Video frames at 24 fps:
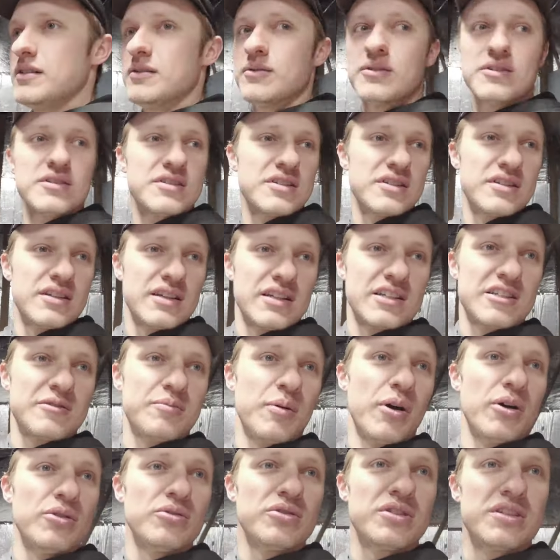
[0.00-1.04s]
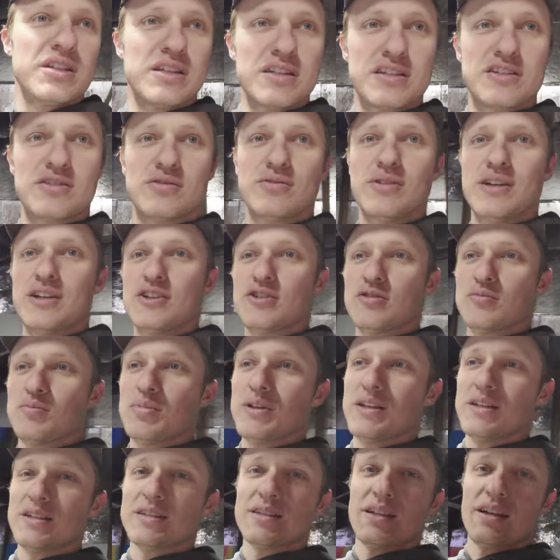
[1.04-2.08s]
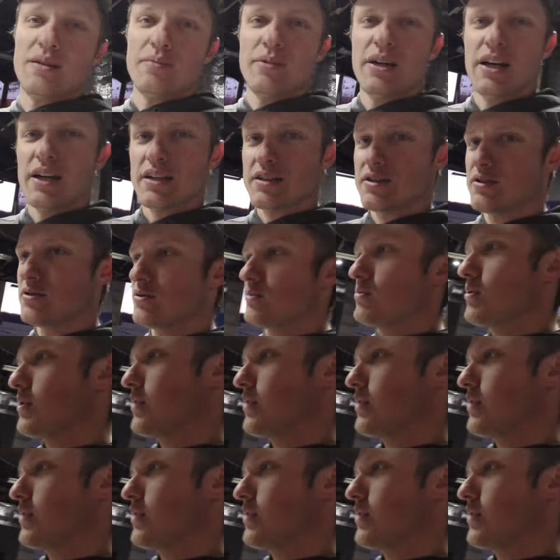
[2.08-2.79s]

where's the exposed insulation piece that I'm not too